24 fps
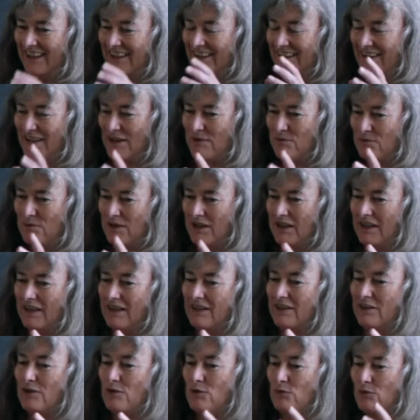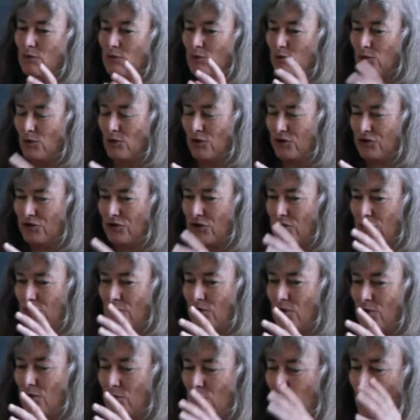They're when
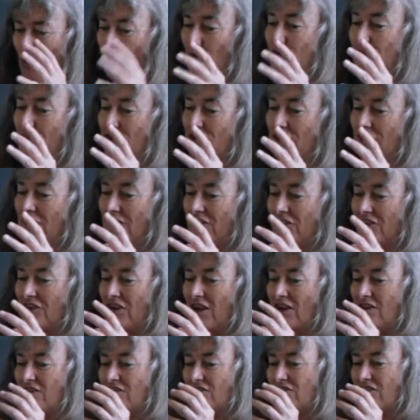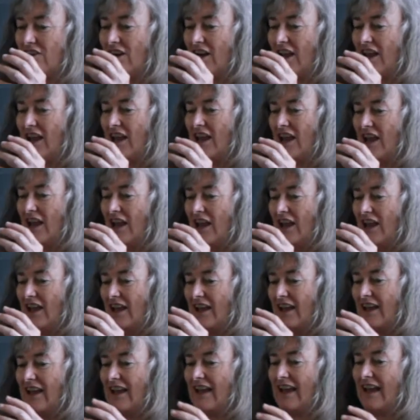water, water essentially
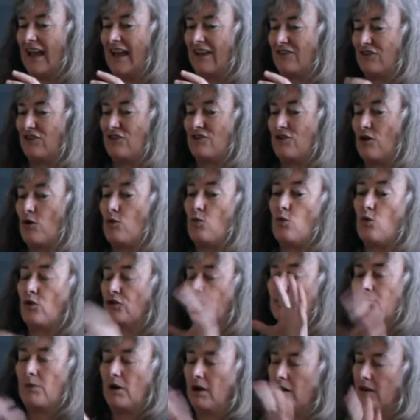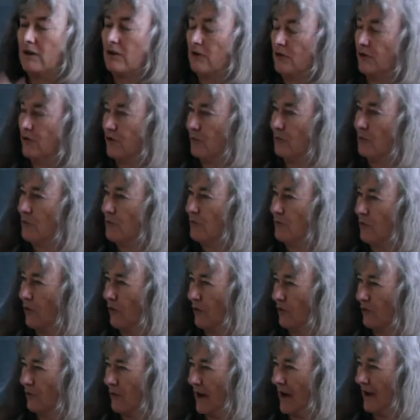as you know, water molecules move
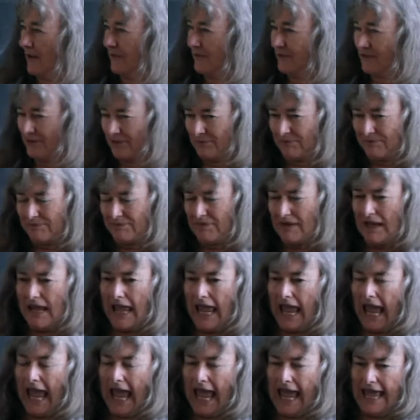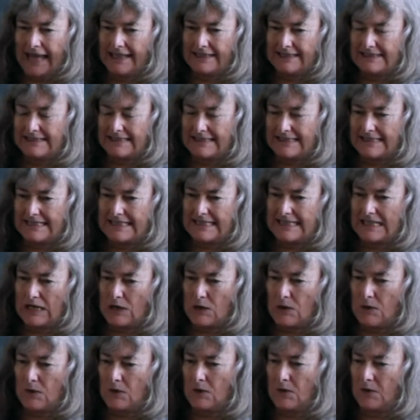all around. Mm-hmm. And
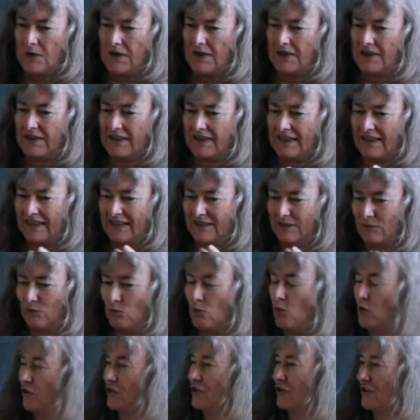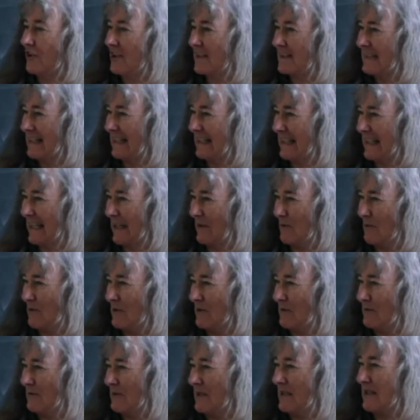so the water is a
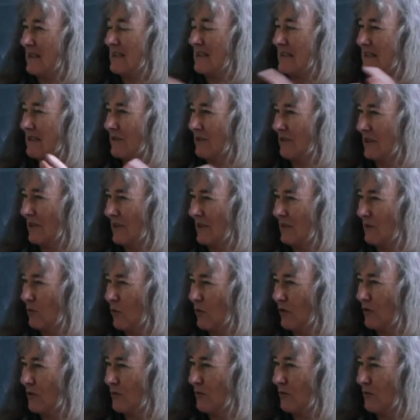liquid because all these water